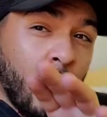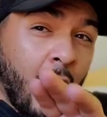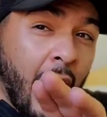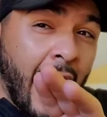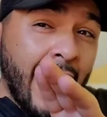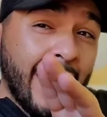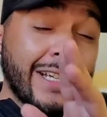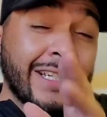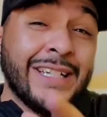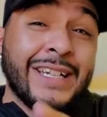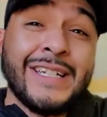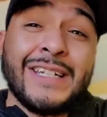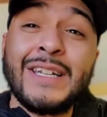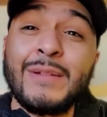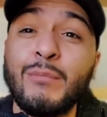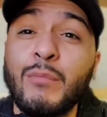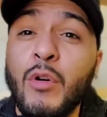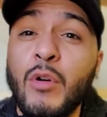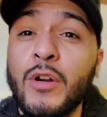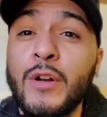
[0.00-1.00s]
Why is
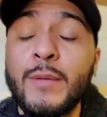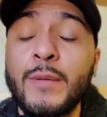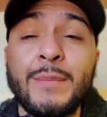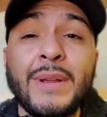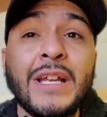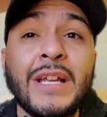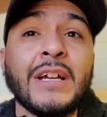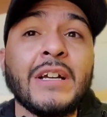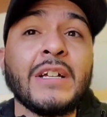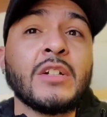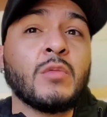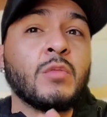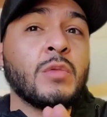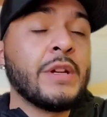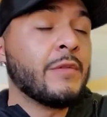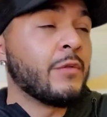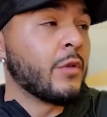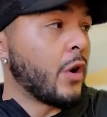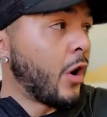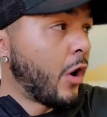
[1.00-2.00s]
this important? Because
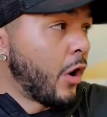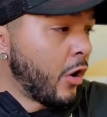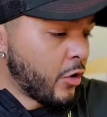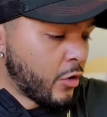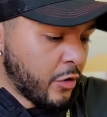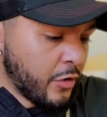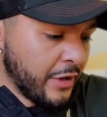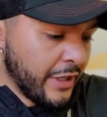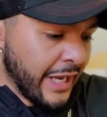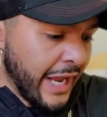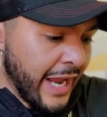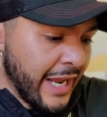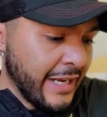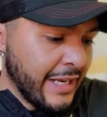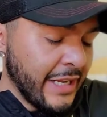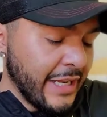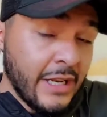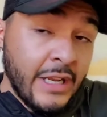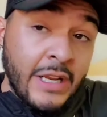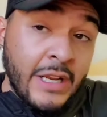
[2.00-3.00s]
we were all
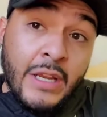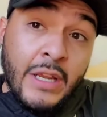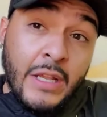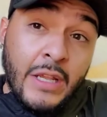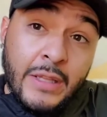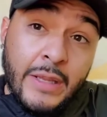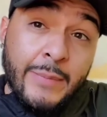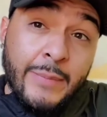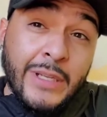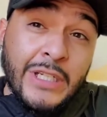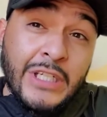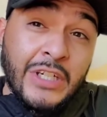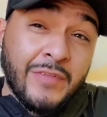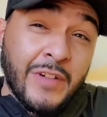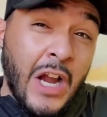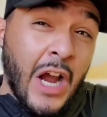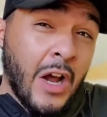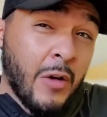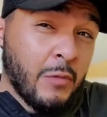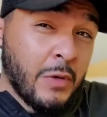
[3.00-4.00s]
created in the image
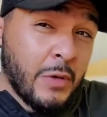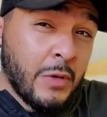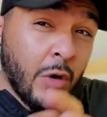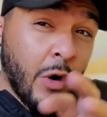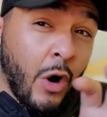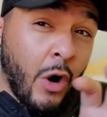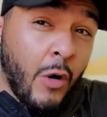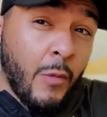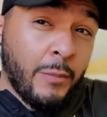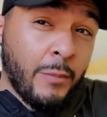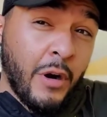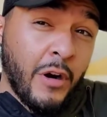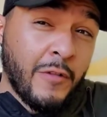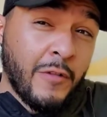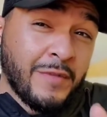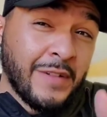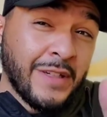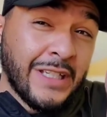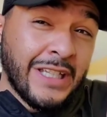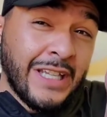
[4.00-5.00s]
of God. We were all
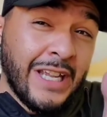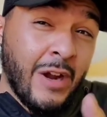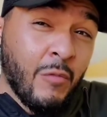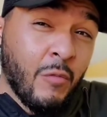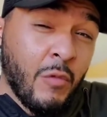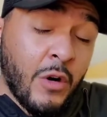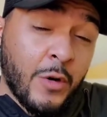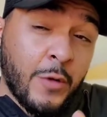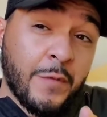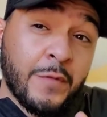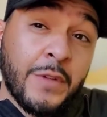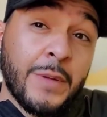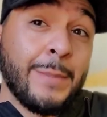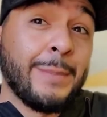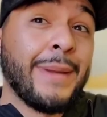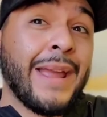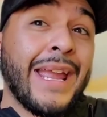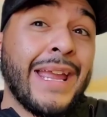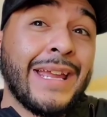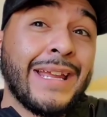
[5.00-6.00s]
perfectly and
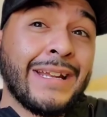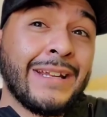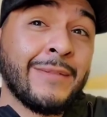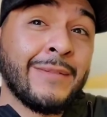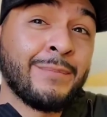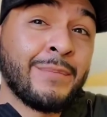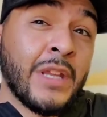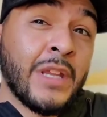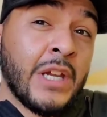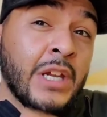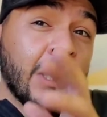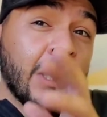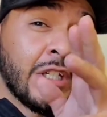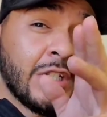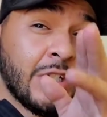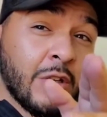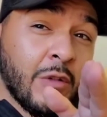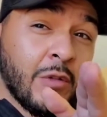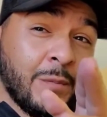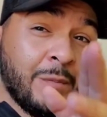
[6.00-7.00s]
wonderfully made.
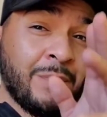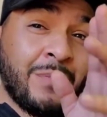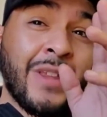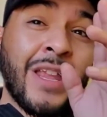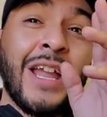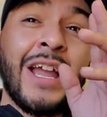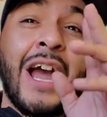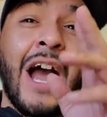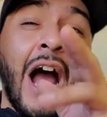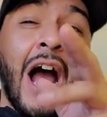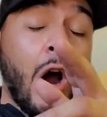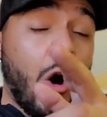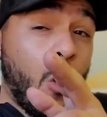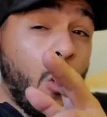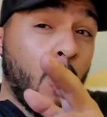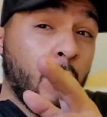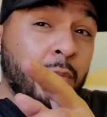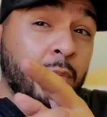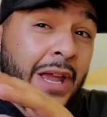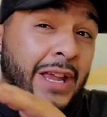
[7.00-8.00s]
So, I
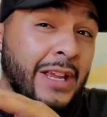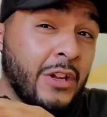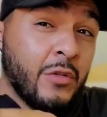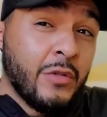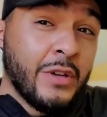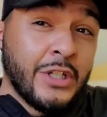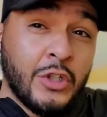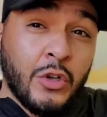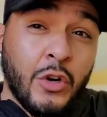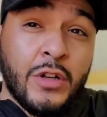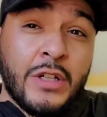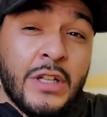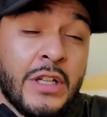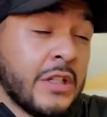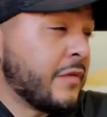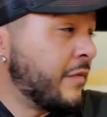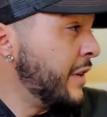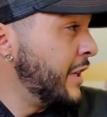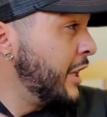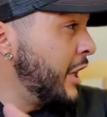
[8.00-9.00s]
hope that you enjoyed
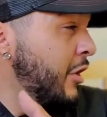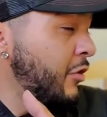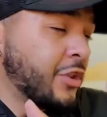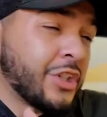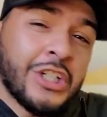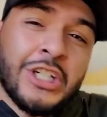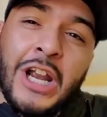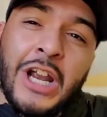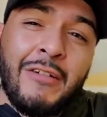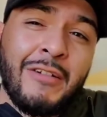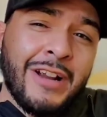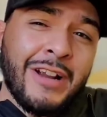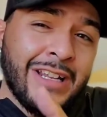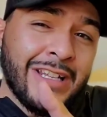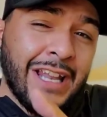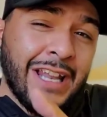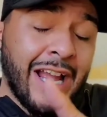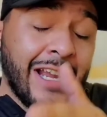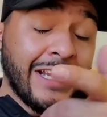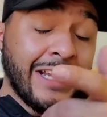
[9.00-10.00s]
this video. Share
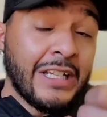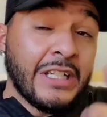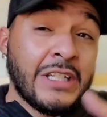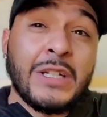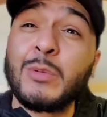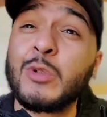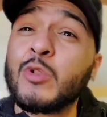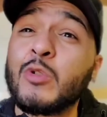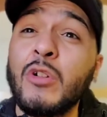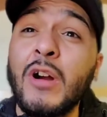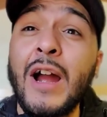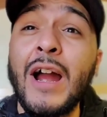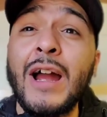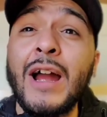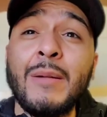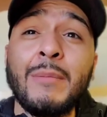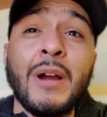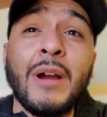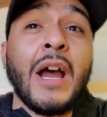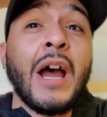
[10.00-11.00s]
it, like it,
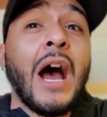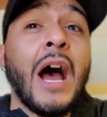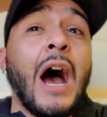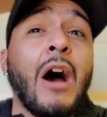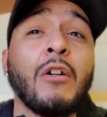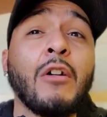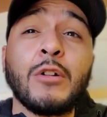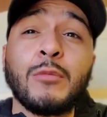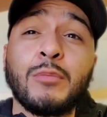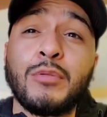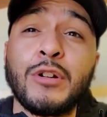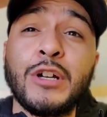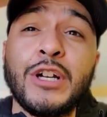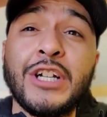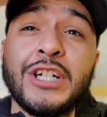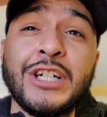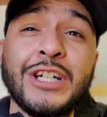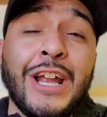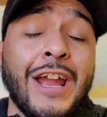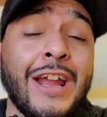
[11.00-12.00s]
subscribe. I would
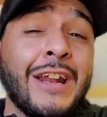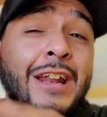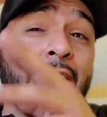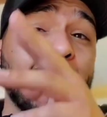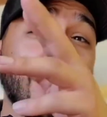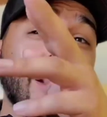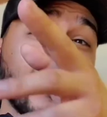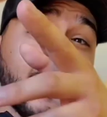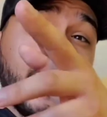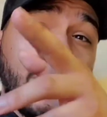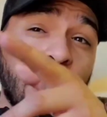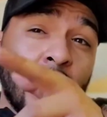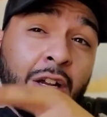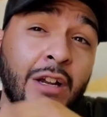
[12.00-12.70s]
appreciate it.